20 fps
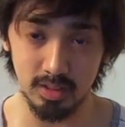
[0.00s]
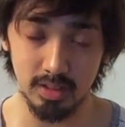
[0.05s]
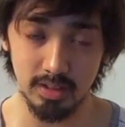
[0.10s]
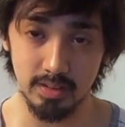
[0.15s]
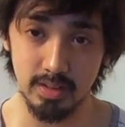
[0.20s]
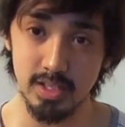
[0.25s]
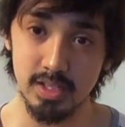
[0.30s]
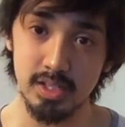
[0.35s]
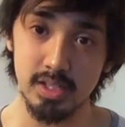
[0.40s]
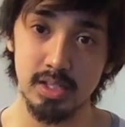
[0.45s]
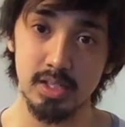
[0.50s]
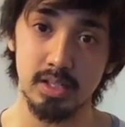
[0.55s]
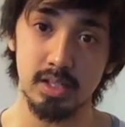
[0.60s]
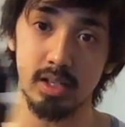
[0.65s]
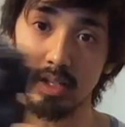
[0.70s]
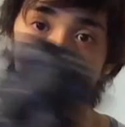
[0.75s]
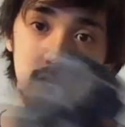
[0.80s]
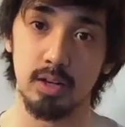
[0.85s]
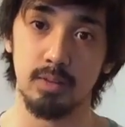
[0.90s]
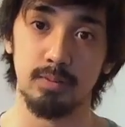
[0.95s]
this is,
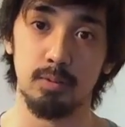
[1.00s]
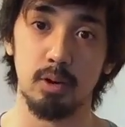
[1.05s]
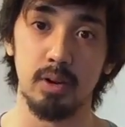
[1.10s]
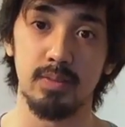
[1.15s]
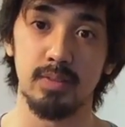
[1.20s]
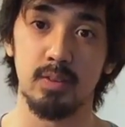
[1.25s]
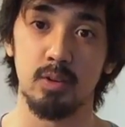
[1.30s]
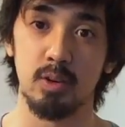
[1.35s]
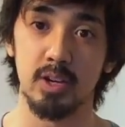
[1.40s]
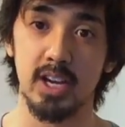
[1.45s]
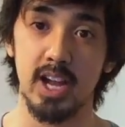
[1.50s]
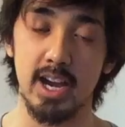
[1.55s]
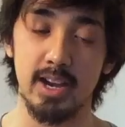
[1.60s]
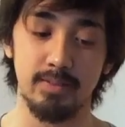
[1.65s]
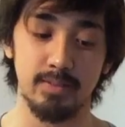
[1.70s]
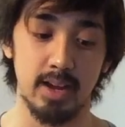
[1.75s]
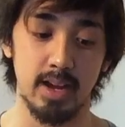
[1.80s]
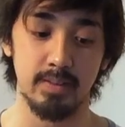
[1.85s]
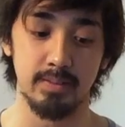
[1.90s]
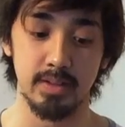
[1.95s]
you know,
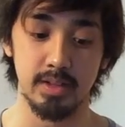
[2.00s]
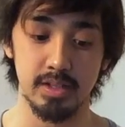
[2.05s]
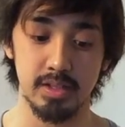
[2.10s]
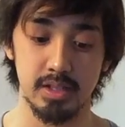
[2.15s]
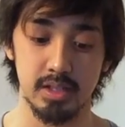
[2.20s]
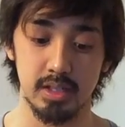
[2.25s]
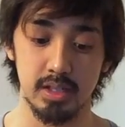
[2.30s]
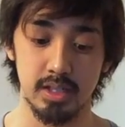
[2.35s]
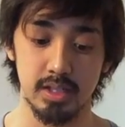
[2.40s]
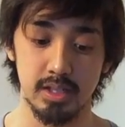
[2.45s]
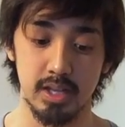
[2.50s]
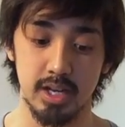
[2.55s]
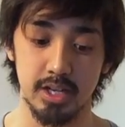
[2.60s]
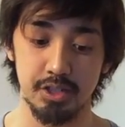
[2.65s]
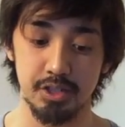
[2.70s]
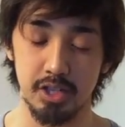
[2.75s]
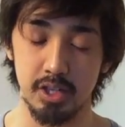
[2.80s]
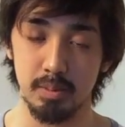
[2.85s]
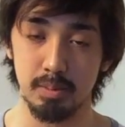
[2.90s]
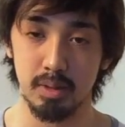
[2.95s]
$44.95 is not
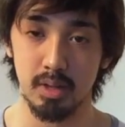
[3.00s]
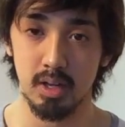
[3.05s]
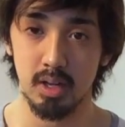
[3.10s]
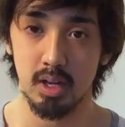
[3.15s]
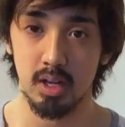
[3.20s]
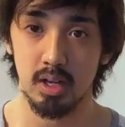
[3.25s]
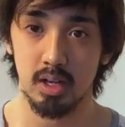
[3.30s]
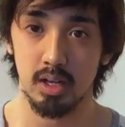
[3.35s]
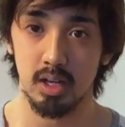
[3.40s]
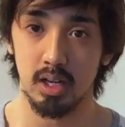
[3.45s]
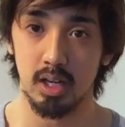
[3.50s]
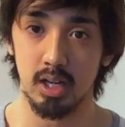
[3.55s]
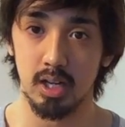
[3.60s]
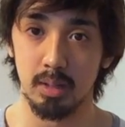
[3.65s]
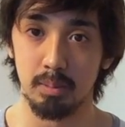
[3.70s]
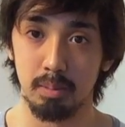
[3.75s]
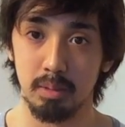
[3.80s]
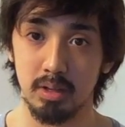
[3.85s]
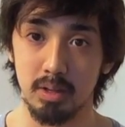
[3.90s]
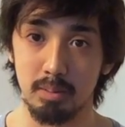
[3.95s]
cheap,
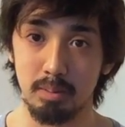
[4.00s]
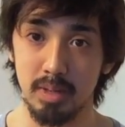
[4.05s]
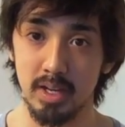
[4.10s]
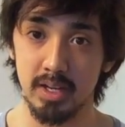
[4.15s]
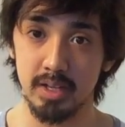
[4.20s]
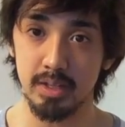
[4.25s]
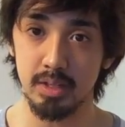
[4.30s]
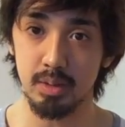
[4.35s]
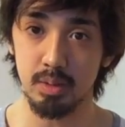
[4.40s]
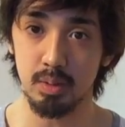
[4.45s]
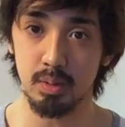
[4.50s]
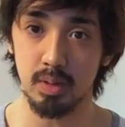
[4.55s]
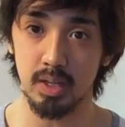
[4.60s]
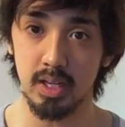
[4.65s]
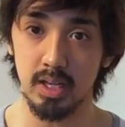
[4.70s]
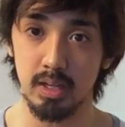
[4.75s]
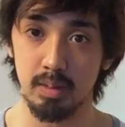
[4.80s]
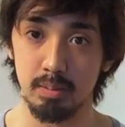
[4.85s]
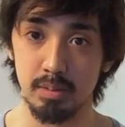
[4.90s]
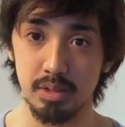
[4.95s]
but compared to
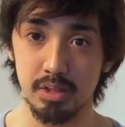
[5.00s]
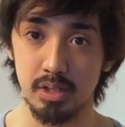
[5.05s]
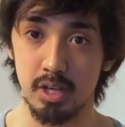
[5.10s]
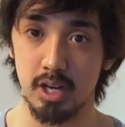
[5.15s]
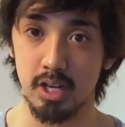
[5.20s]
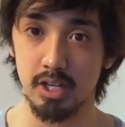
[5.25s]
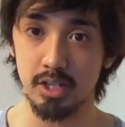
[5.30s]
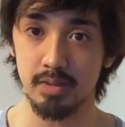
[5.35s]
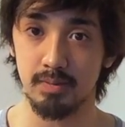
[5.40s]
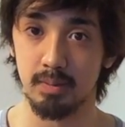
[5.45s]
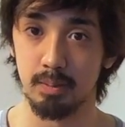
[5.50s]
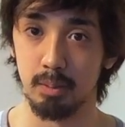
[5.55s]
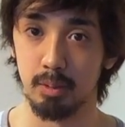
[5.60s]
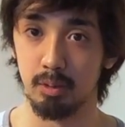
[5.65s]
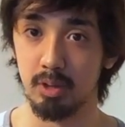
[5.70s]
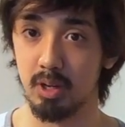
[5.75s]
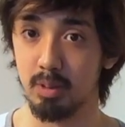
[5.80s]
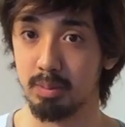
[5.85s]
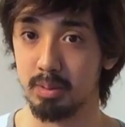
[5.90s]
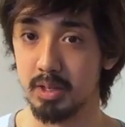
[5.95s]
a massage from a
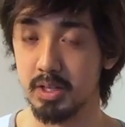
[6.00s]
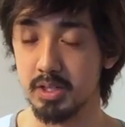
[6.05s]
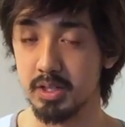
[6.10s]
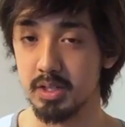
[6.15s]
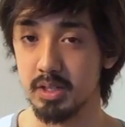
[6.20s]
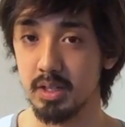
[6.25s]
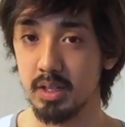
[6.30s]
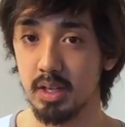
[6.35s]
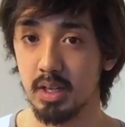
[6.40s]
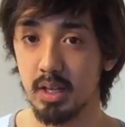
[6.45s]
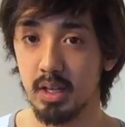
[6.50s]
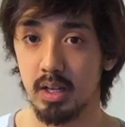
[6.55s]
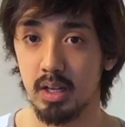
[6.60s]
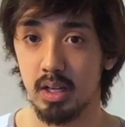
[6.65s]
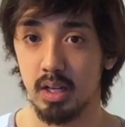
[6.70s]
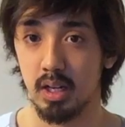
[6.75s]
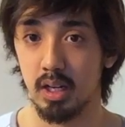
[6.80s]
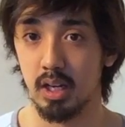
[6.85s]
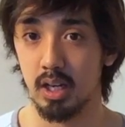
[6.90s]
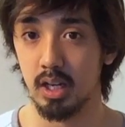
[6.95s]
real person,
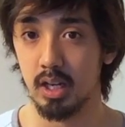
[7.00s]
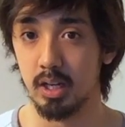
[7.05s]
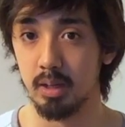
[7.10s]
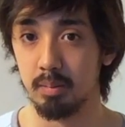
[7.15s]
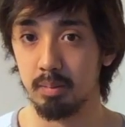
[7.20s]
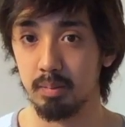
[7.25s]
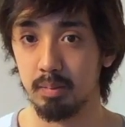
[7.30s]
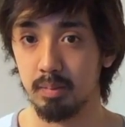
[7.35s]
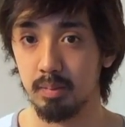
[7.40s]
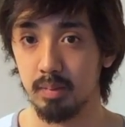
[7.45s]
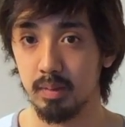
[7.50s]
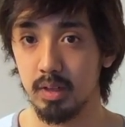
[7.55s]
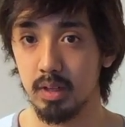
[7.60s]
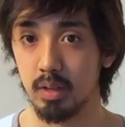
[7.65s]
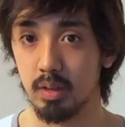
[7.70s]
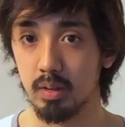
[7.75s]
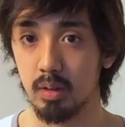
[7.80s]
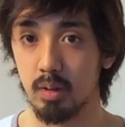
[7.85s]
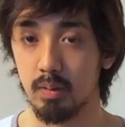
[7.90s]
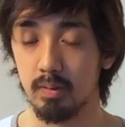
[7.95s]
you
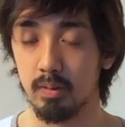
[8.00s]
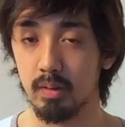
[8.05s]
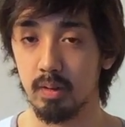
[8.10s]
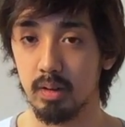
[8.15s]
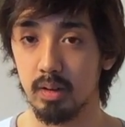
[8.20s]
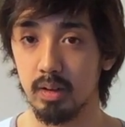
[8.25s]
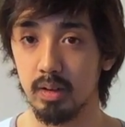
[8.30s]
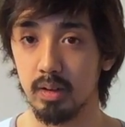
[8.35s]
know, over